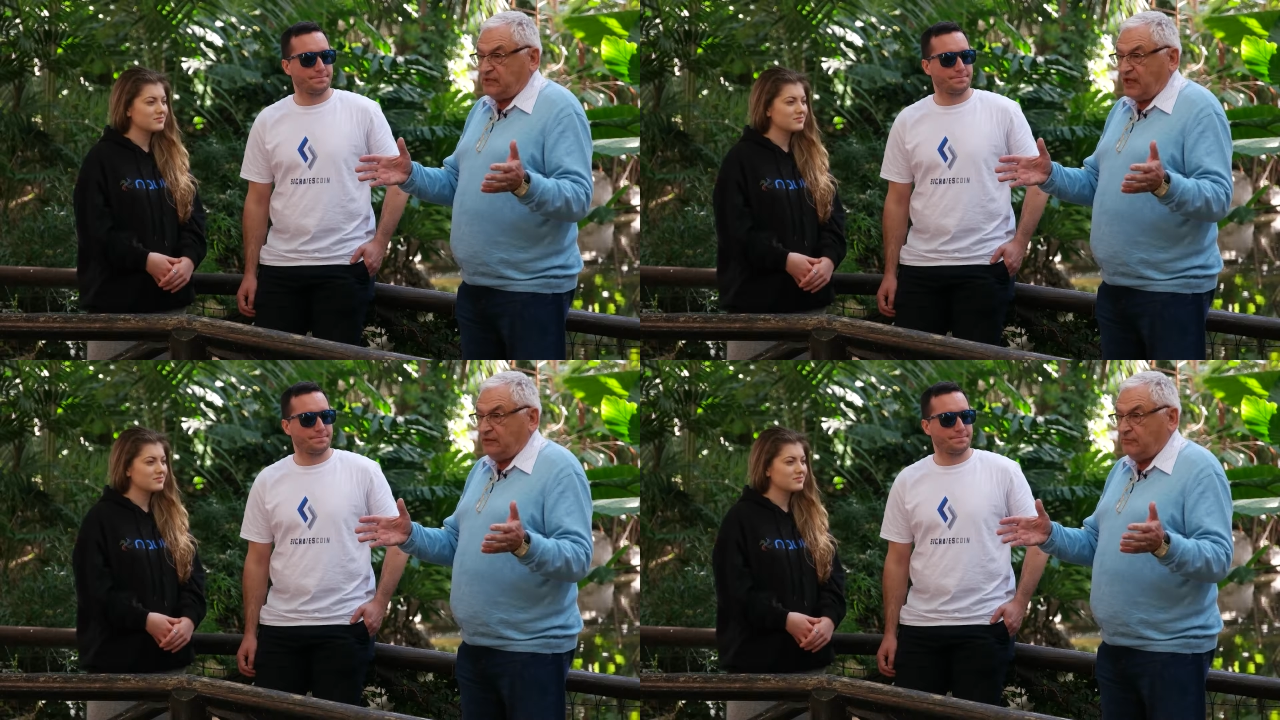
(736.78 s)

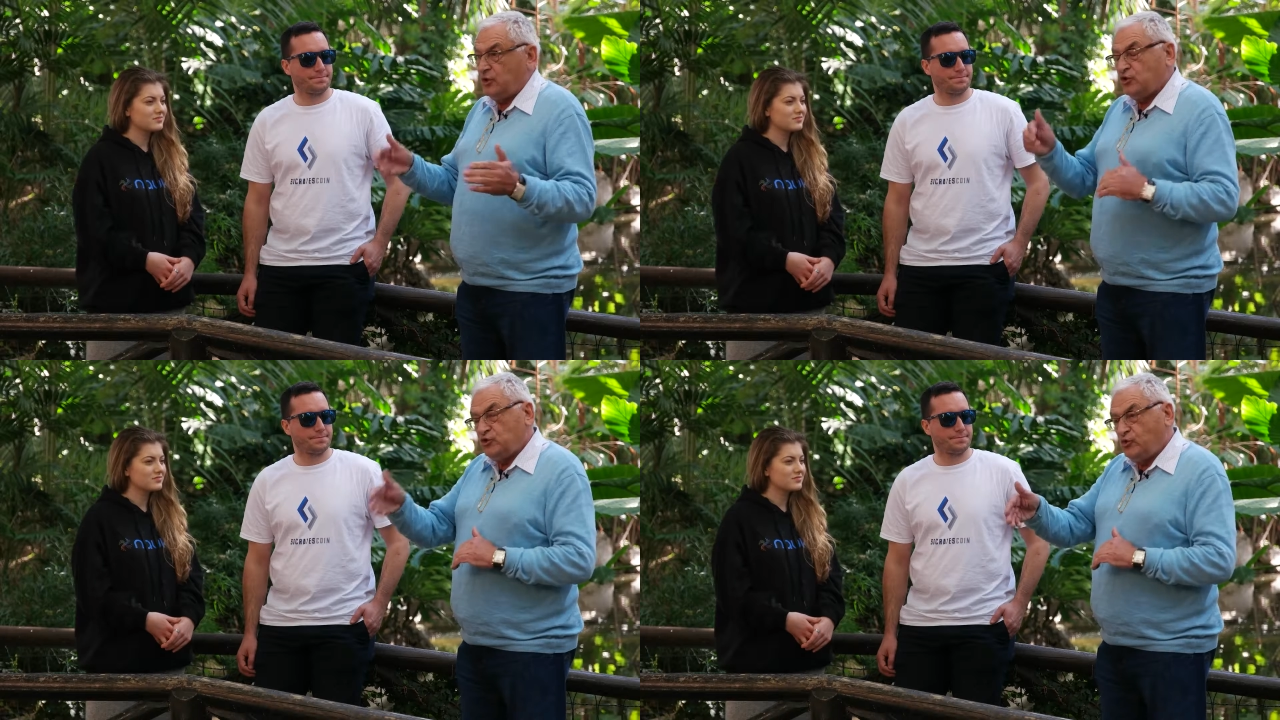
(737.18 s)
Speaker 1: time
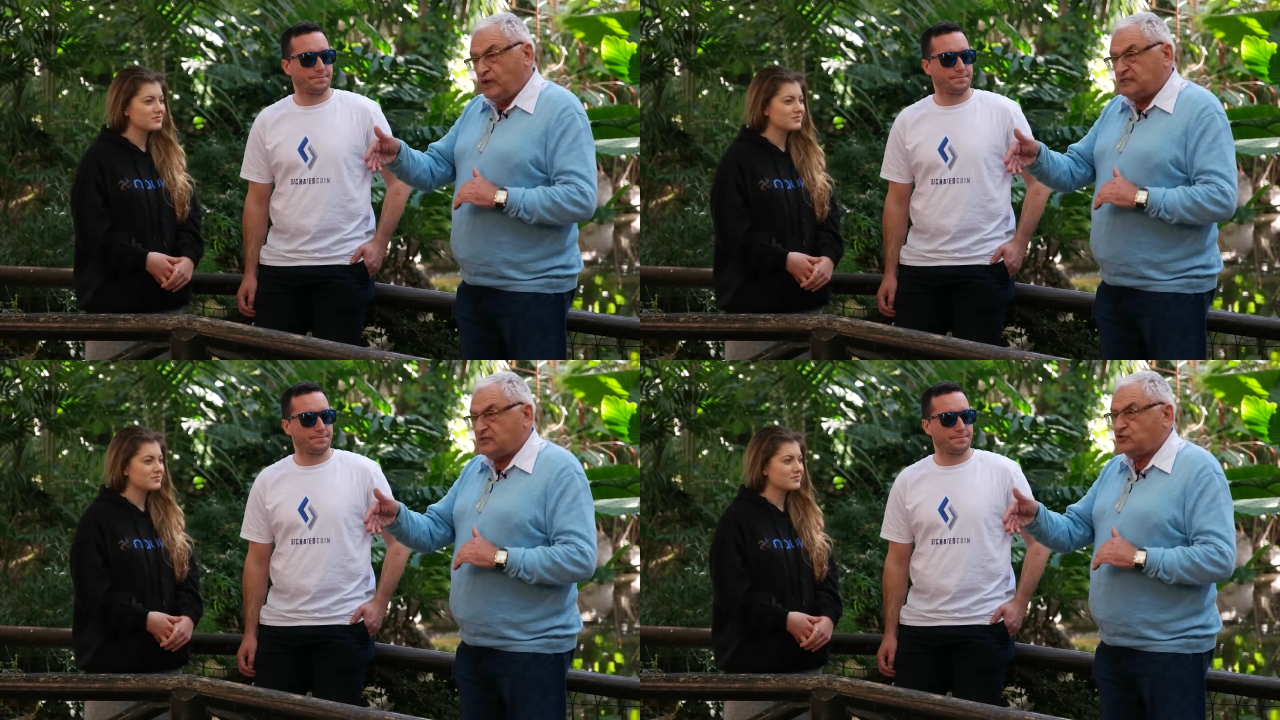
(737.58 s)
you
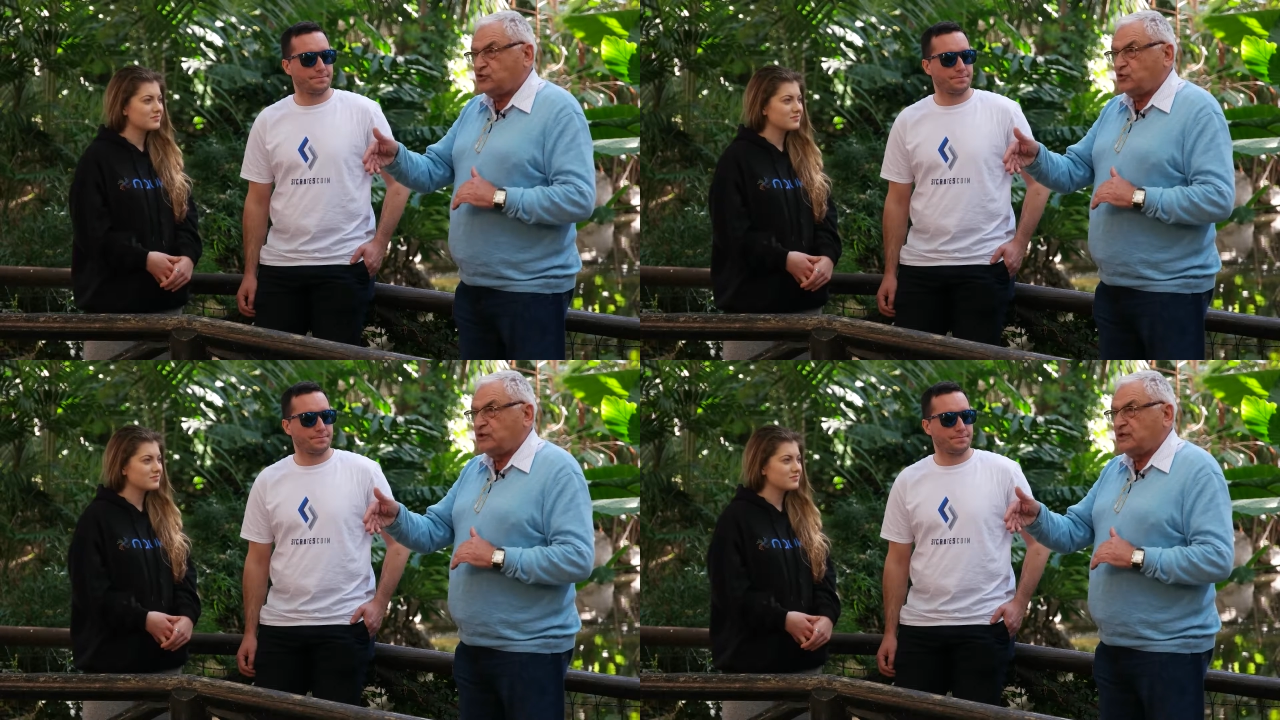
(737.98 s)
as a
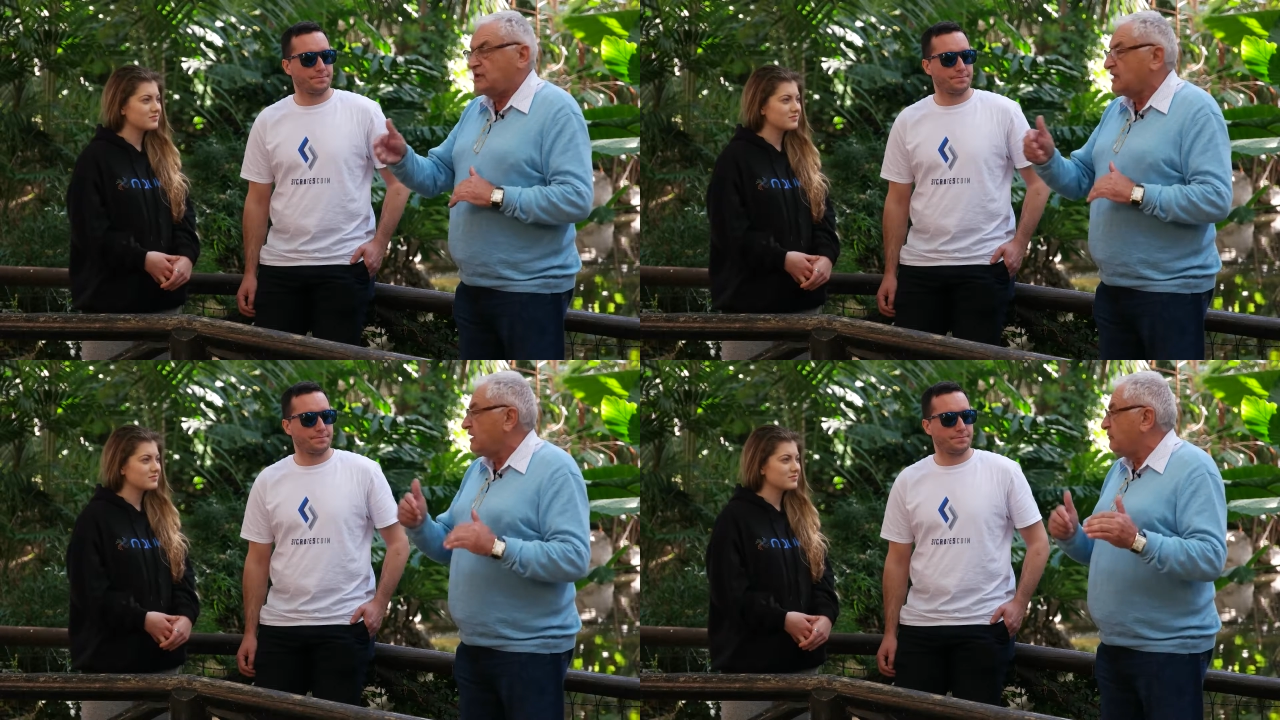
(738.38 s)
student
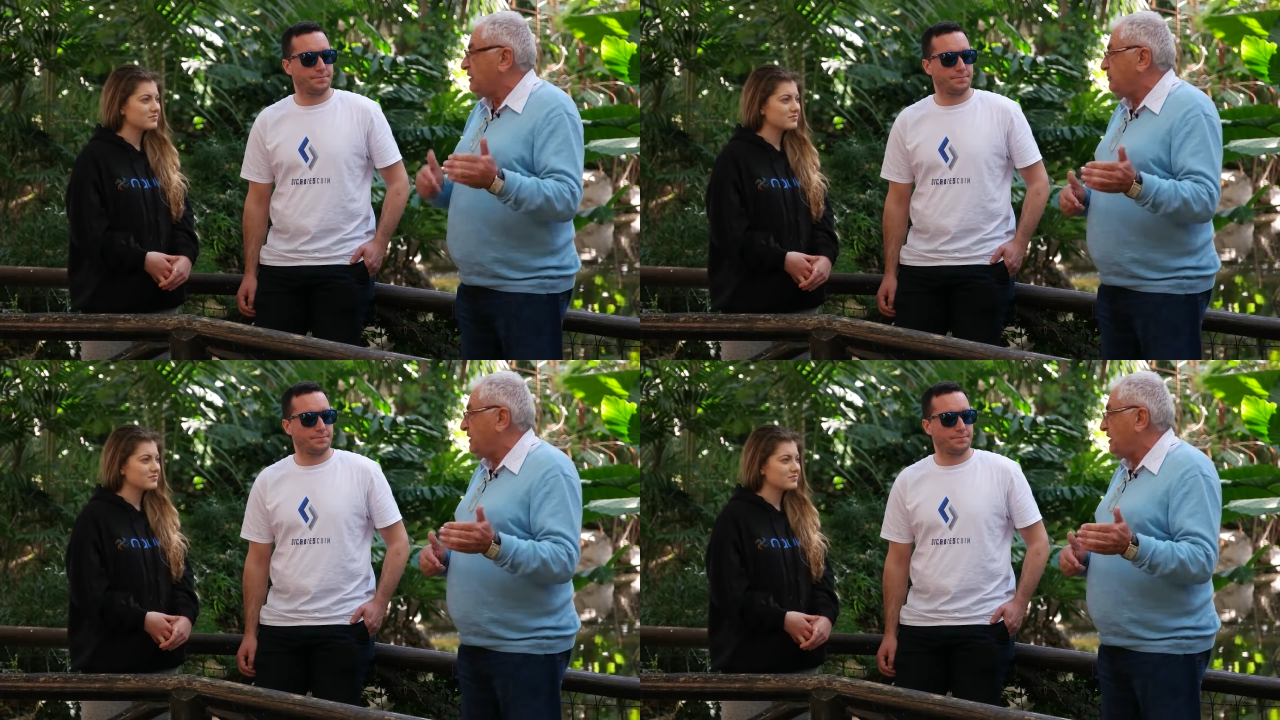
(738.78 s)
will
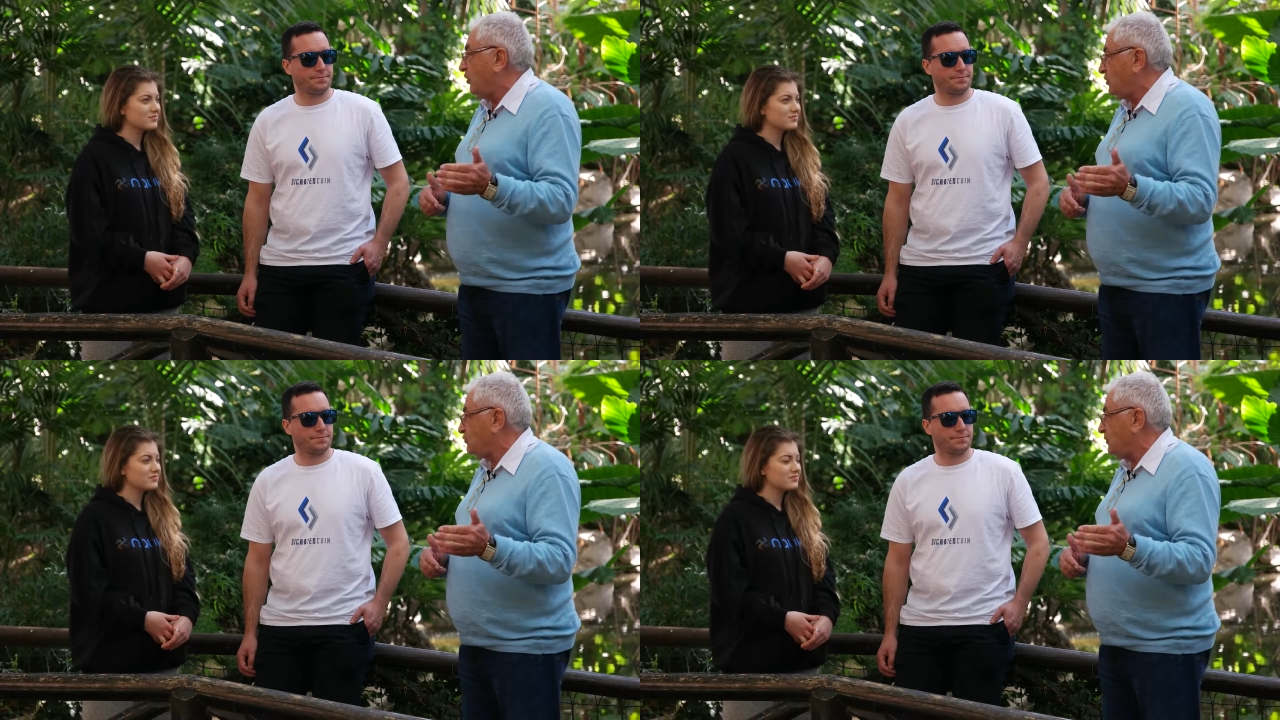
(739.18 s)
be
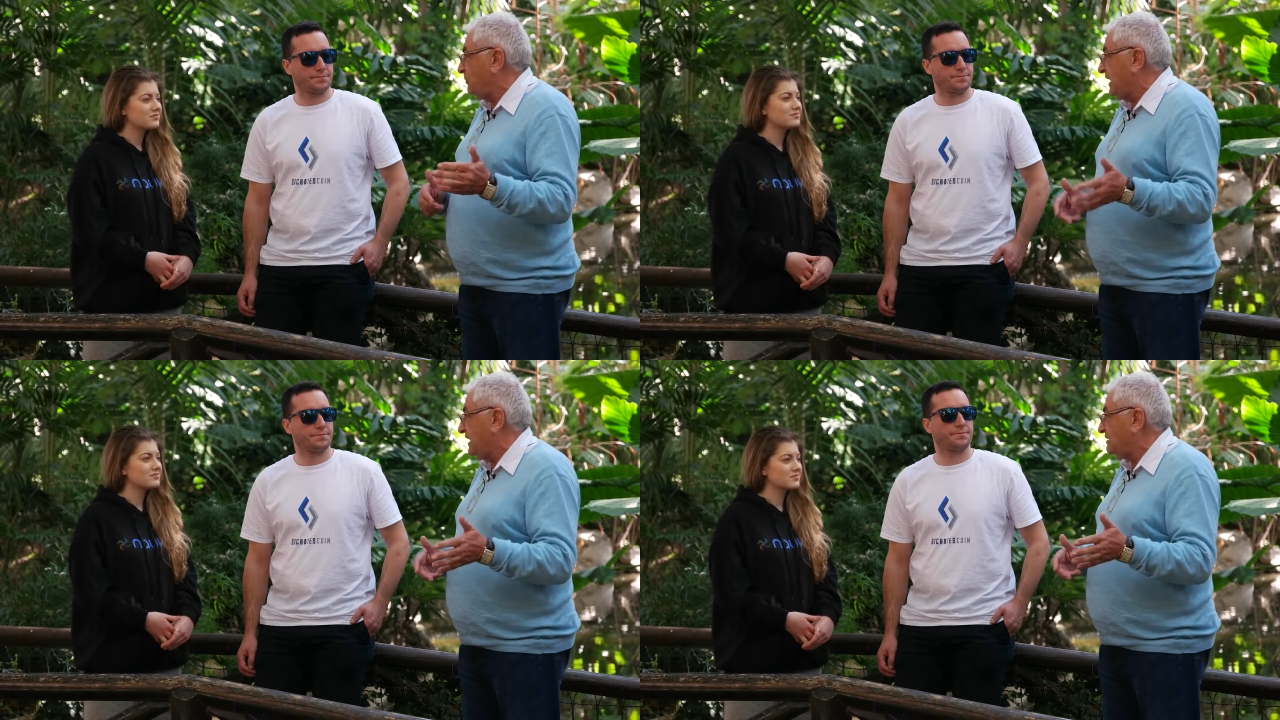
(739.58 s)
also
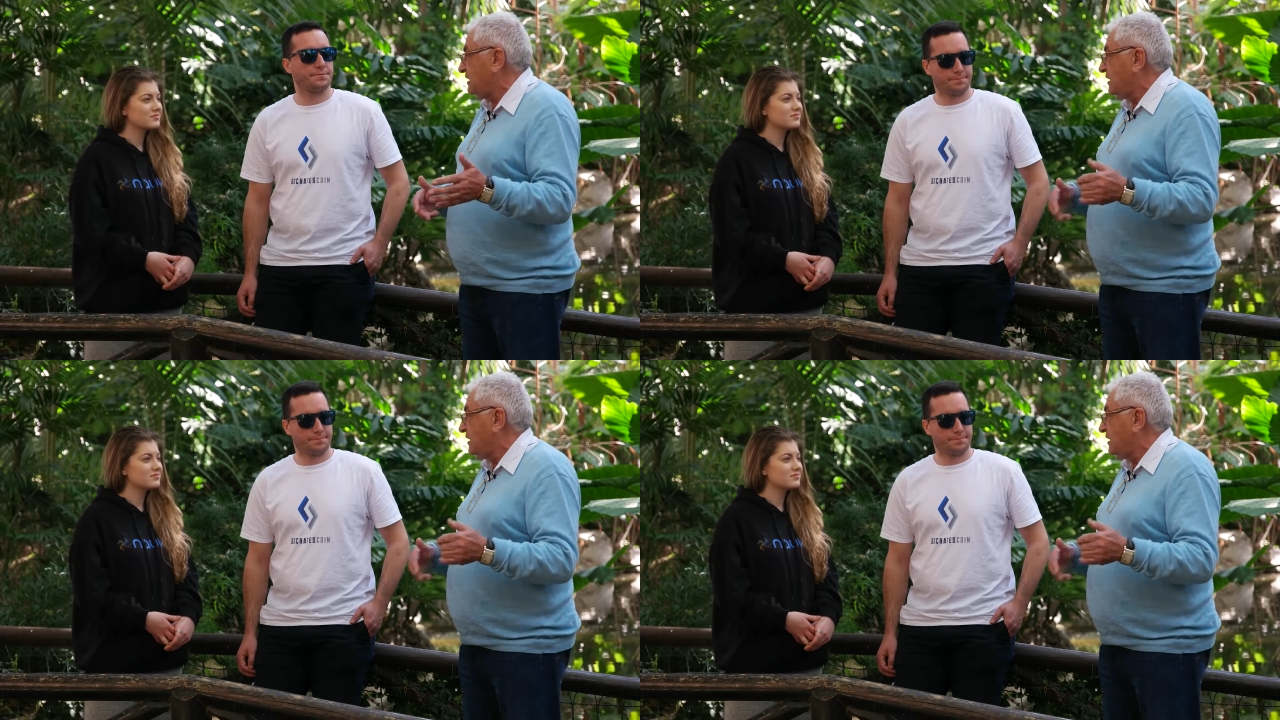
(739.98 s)
paid